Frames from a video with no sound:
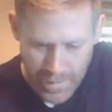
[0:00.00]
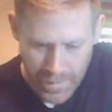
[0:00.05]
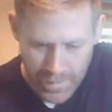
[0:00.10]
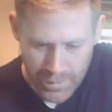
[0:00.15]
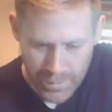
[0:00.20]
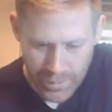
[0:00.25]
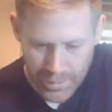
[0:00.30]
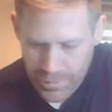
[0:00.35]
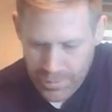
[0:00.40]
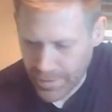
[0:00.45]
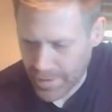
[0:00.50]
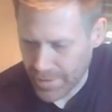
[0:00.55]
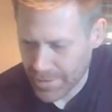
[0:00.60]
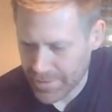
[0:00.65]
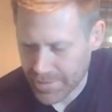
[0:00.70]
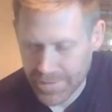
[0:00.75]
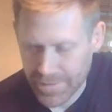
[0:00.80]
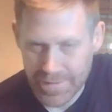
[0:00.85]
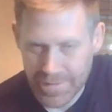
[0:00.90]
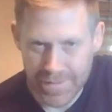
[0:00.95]
those
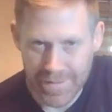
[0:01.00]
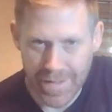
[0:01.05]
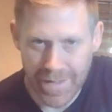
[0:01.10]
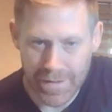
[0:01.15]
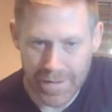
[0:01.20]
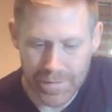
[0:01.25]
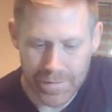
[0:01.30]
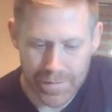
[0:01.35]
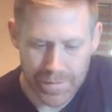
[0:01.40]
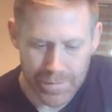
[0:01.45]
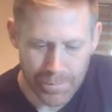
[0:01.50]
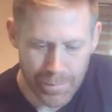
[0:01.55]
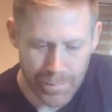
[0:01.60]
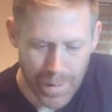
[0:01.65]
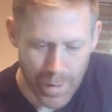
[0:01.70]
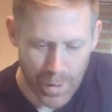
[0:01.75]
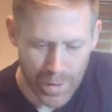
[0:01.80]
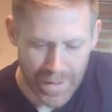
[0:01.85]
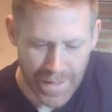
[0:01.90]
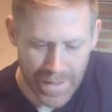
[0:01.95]
venison steaks
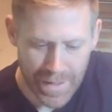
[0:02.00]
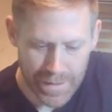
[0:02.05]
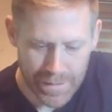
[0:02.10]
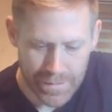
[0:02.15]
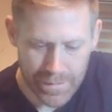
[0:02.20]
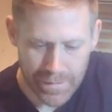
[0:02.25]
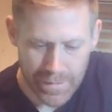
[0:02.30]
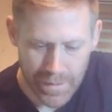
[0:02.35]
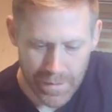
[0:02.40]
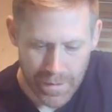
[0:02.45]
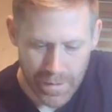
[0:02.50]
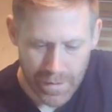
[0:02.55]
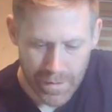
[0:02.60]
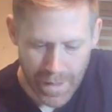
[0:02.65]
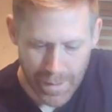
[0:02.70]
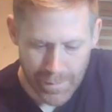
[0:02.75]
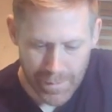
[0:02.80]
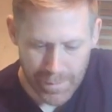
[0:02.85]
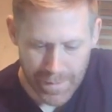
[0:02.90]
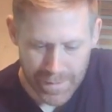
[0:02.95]
marinate,
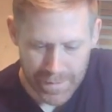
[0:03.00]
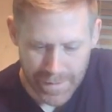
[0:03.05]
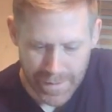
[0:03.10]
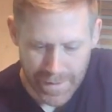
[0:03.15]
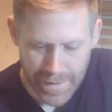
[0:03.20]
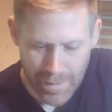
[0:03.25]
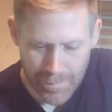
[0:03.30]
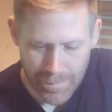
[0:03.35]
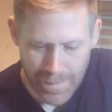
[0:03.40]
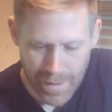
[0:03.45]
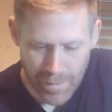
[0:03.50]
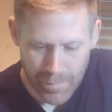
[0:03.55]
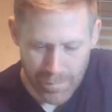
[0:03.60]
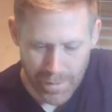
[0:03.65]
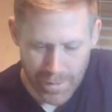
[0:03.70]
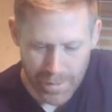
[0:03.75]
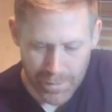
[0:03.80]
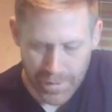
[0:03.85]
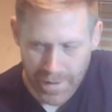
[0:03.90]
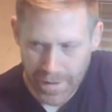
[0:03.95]
I'm going to make the compound
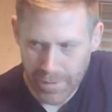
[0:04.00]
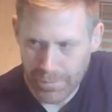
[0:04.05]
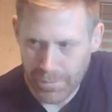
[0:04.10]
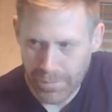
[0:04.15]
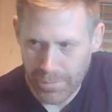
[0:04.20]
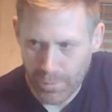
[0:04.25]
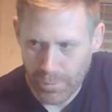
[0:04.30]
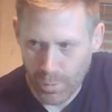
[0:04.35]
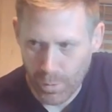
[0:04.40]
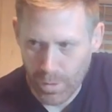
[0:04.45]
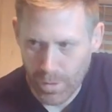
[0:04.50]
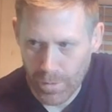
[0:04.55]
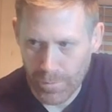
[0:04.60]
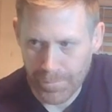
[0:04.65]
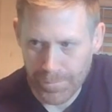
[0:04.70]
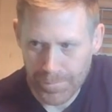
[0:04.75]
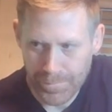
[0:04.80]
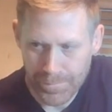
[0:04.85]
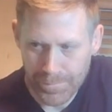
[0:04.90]
butter. I have 4